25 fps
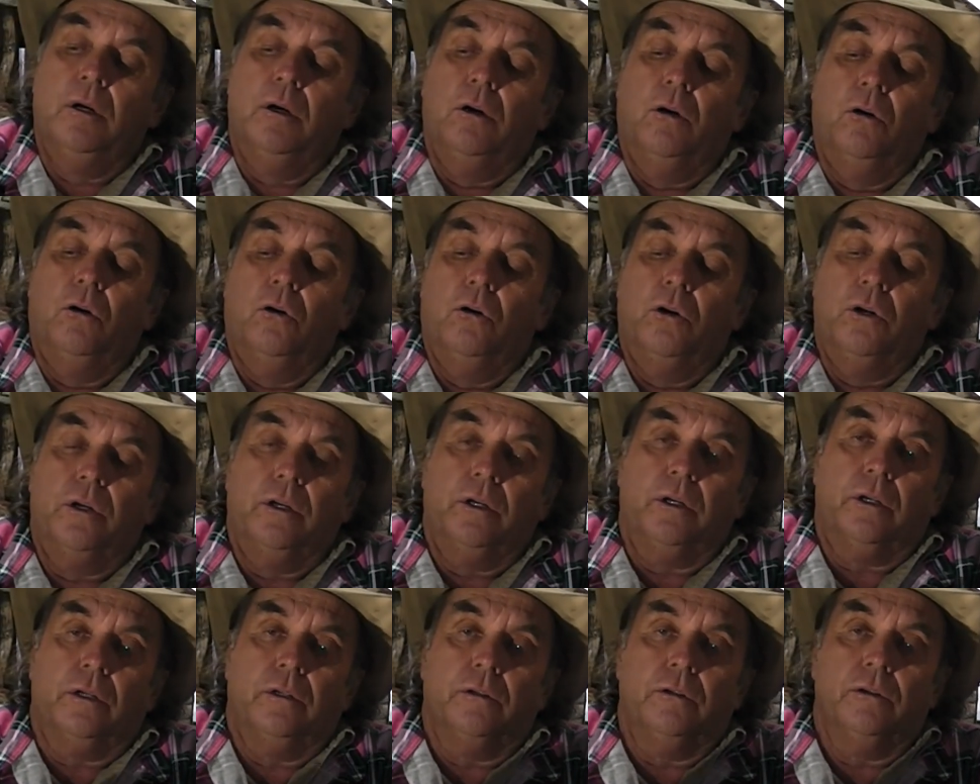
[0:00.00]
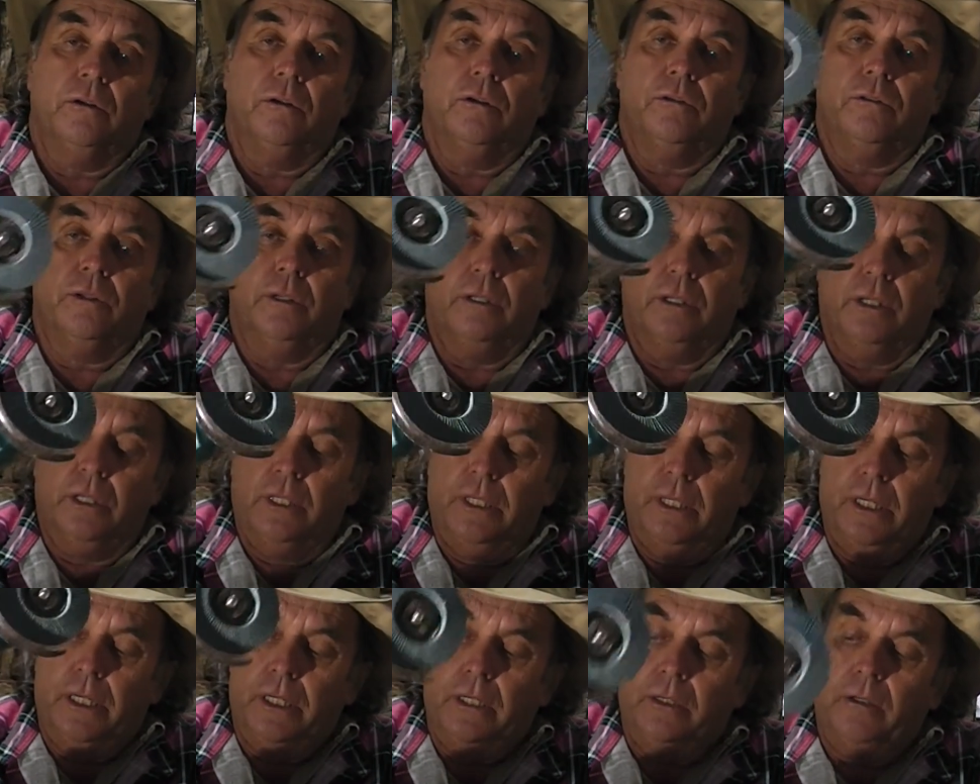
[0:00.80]
or you can use your little
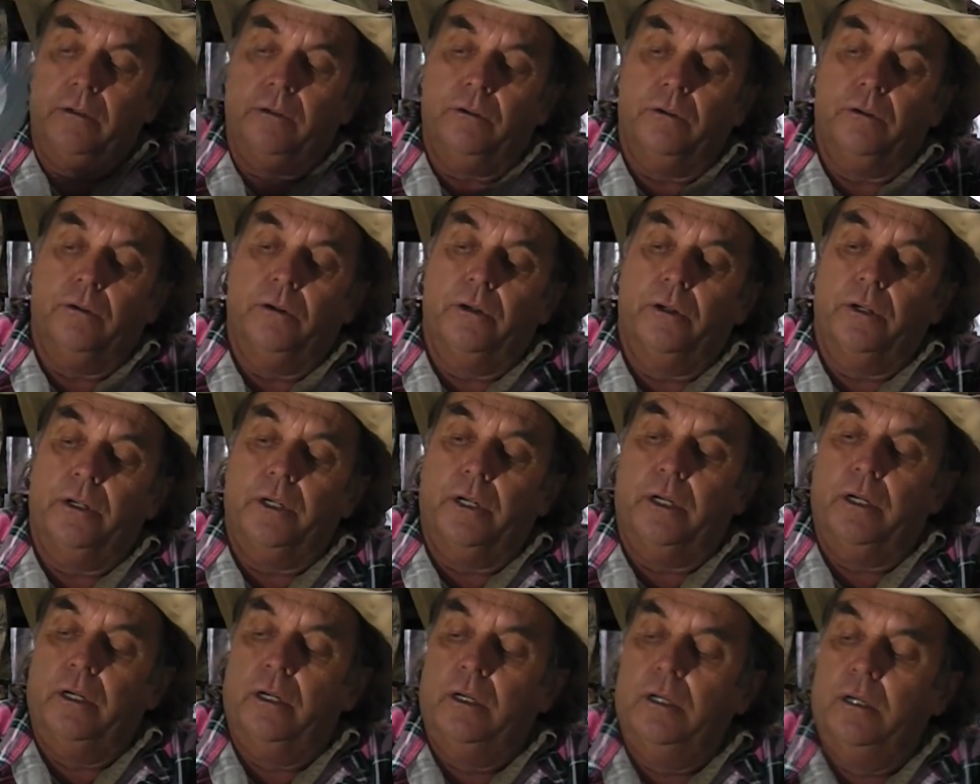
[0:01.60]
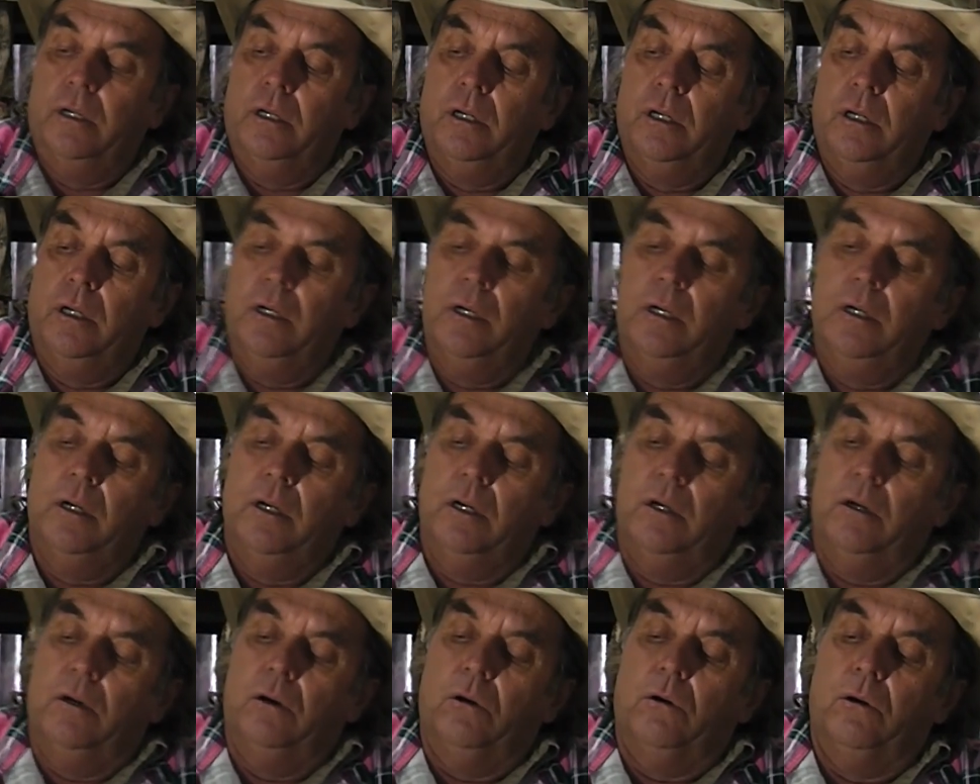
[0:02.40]
angle grinder
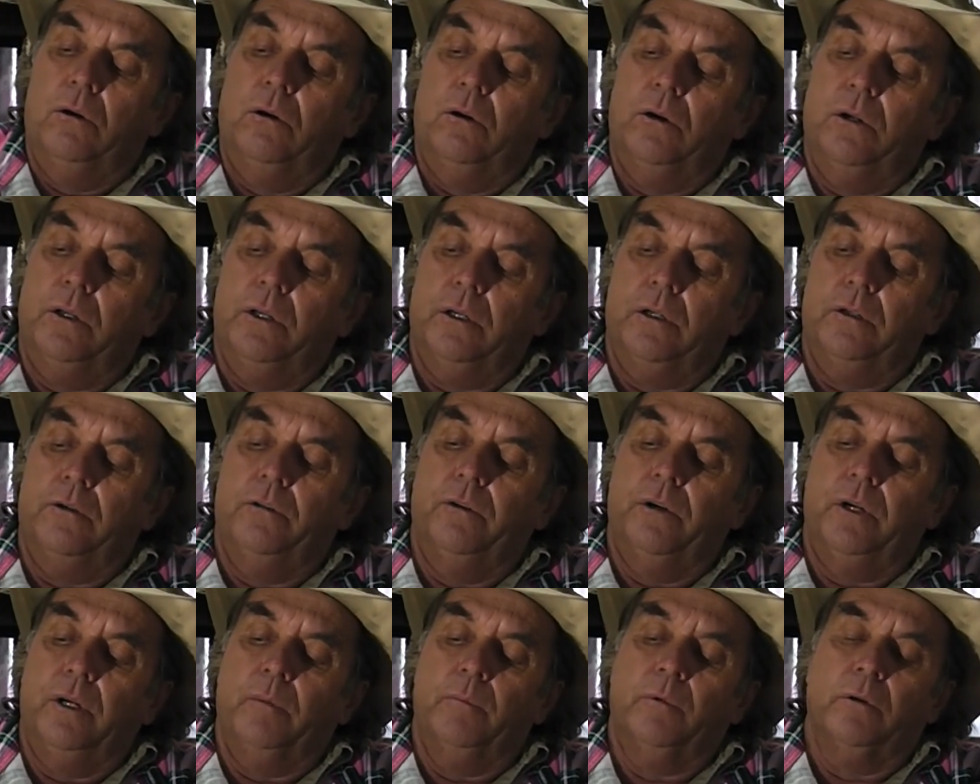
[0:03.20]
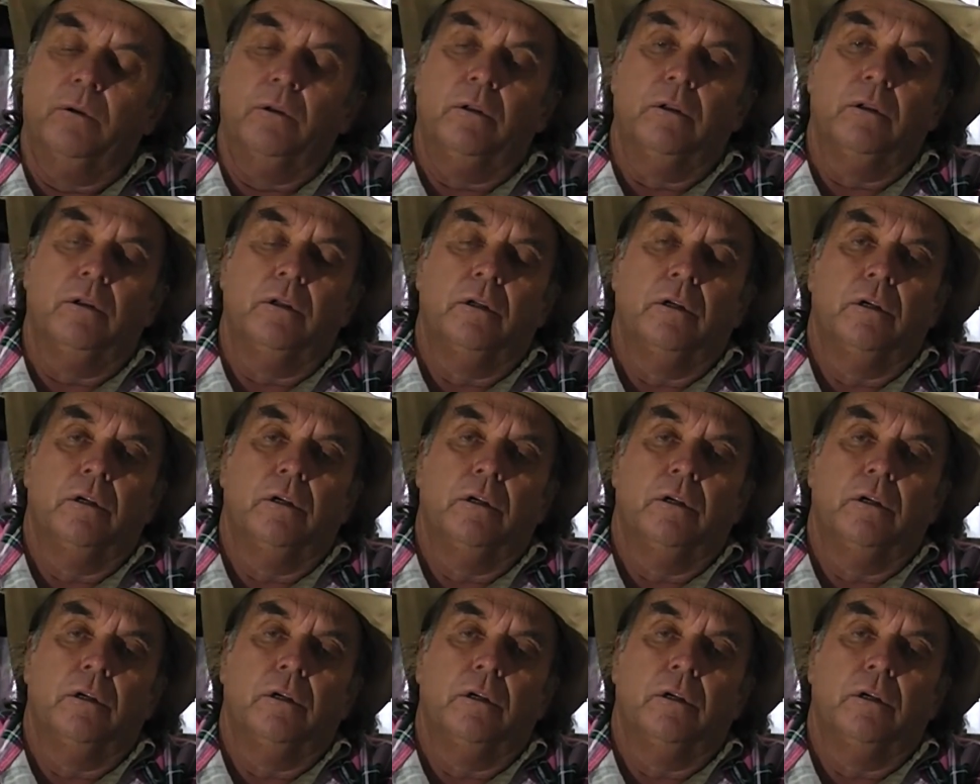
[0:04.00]
or your Dremel